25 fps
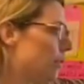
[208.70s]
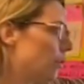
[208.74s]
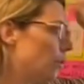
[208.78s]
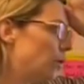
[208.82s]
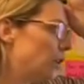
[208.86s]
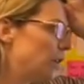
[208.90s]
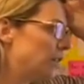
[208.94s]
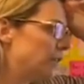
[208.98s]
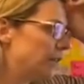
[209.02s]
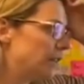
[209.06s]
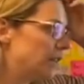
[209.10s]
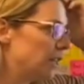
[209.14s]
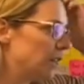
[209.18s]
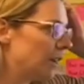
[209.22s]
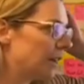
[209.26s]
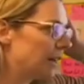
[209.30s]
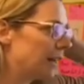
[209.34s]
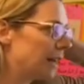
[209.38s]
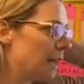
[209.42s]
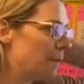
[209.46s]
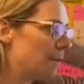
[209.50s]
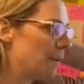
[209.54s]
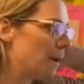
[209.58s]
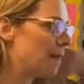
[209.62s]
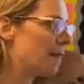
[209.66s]
Thornley's video
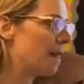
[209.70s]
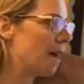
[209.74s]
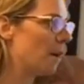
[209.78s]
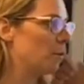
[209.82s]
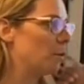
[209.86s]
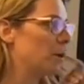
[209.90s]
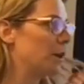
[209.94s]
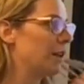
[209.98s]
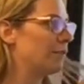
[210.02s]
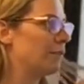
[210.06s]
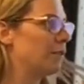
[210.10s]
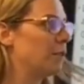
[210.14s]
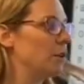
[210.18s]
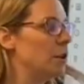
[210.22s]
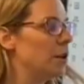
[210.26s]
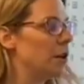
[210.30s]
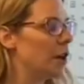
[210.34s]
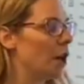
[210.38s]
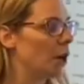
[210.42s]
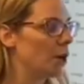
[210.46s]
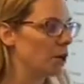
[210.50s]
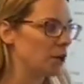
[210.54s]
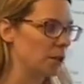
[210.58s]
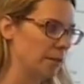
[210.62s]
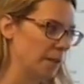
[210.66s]
clip, and that will give you loads of